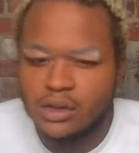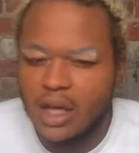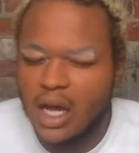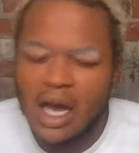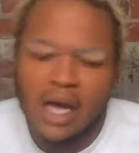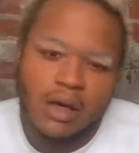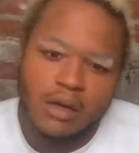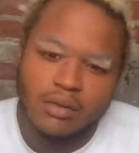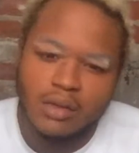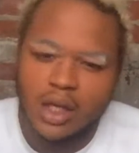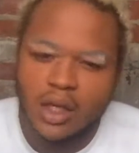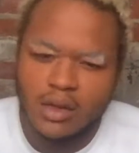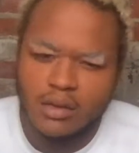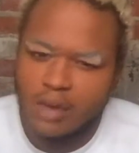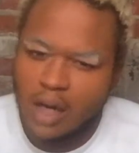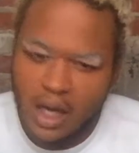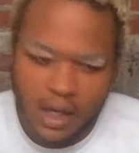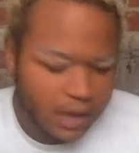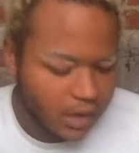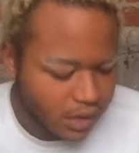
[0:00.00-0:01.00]
I don't know
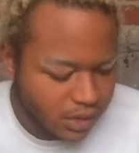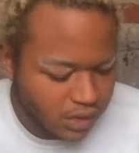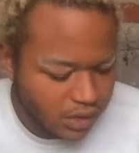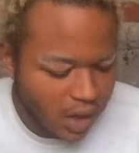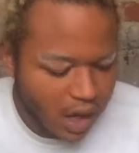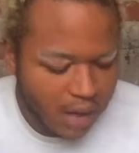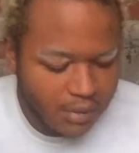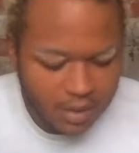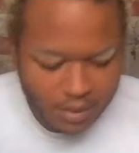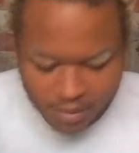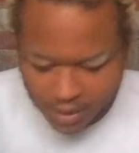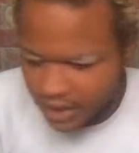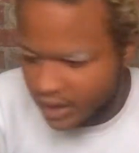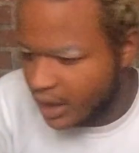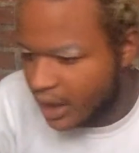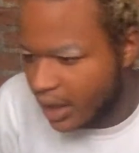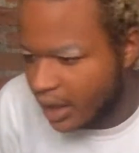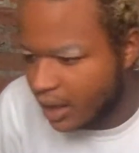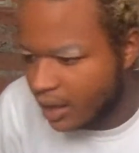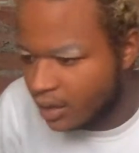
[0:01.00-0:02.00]
how to describe it, but
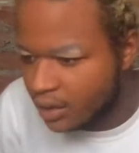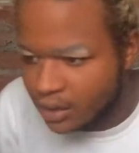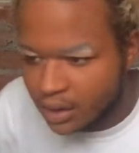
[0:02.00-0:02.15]
yeah.